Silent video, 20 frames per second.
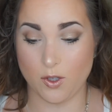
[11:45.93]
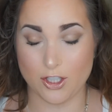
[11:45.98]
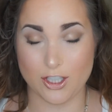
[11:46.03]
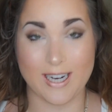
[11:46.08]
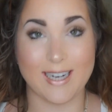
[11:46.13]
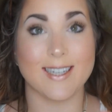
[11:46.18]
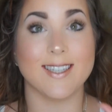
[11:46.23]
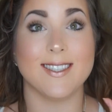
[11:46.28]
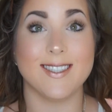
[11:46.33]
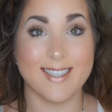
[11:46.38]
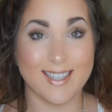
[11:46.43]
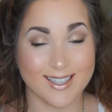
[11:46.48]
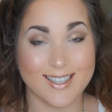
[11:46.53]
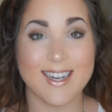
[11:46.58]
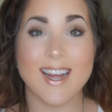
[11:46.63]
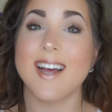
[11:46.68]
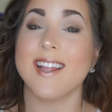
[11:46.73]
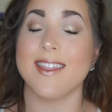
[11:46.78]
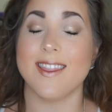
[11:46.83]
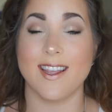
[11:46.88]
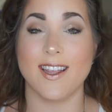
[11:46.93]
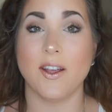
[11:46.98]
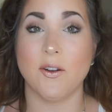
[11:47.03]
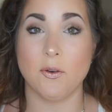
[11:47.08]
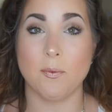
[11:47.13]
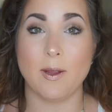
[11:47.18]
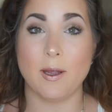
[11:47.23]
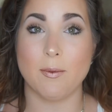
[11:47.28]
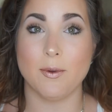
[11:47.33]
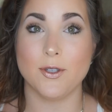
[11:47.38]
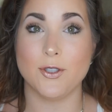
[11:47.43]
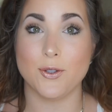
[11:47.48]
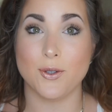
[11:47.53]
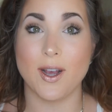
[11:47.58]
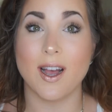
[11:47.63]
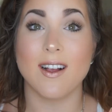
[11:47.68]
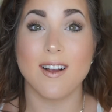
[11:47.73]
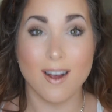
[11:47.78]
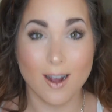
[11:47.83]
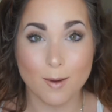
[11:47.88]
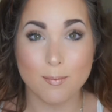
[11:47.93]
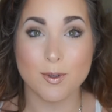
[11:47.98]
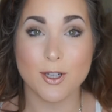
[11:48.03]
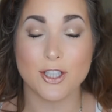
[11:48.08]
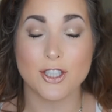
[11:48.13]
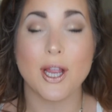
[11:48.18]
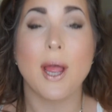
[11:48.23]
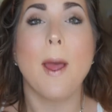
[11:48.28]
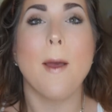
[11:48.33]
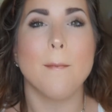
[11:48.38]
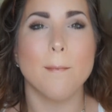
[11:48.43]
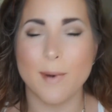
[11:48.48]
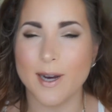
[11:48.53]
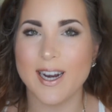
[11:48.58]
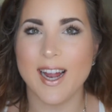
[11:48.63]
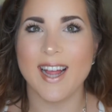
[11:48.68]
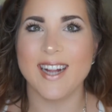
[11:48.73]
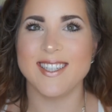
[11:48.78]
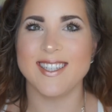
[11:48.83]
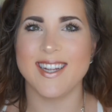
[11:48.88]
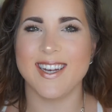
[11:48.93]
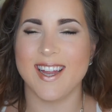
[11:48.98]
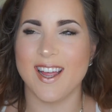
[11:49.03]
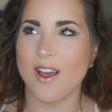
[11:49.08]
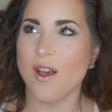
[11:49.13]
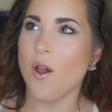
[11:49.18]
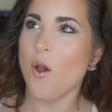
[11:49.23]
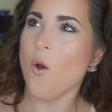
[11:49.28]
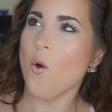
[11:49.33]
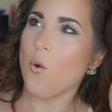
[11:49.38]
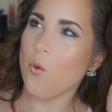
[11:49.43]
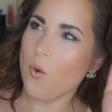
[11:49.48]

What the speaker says: which I did not think I'd be able to accomplish, but I did it.